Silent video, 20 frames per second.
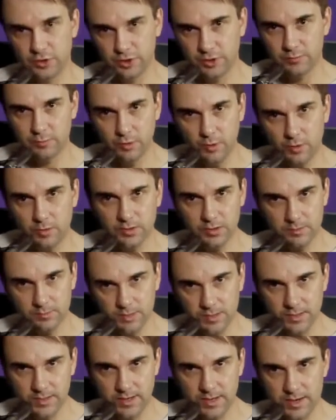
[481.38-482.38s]
as you
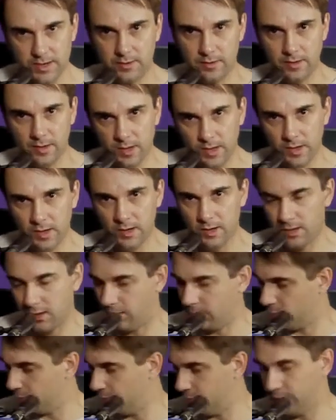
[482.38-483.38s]
possibly can.
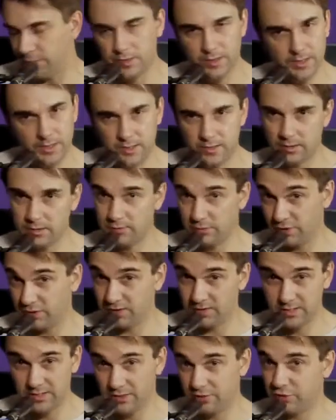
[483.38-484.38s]
What I'm doing here is I'm
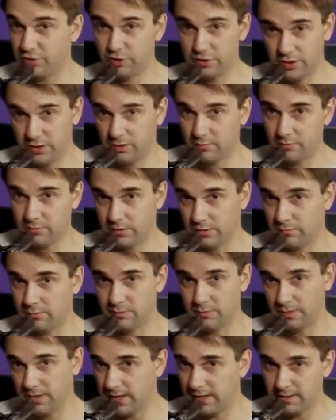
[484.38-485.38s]
just literally shaking my wrist. I'm not
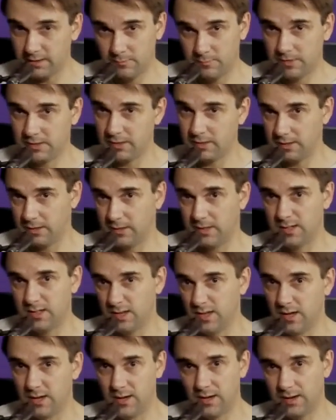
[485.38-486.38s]
doing anything particularly
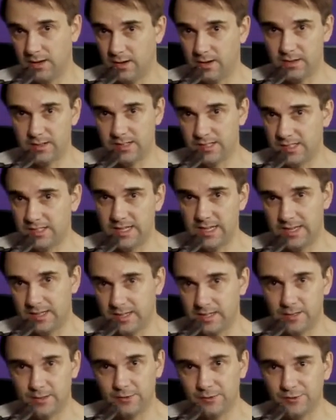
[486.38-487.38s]

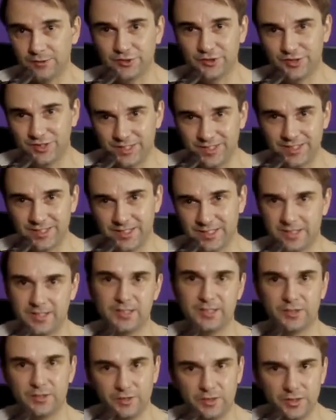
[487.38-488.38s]
technique consciously.
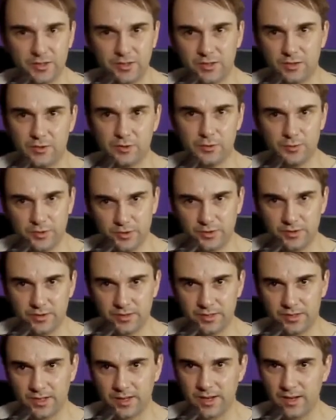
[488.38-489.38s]
It's just the
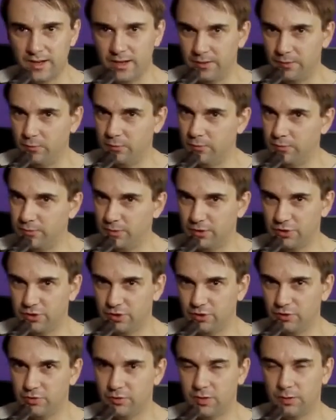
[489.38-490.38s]
looseness. And all I'm doing is
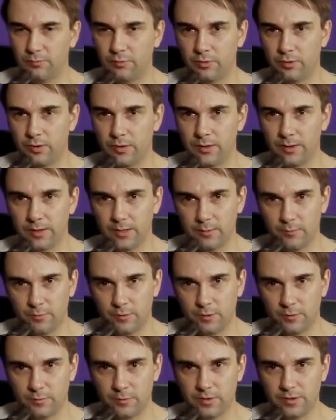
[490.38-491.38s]
just trying to apply that
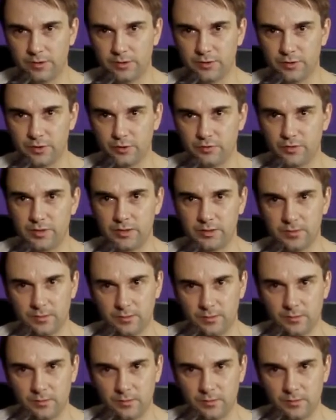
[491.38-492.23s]
movement into the strings.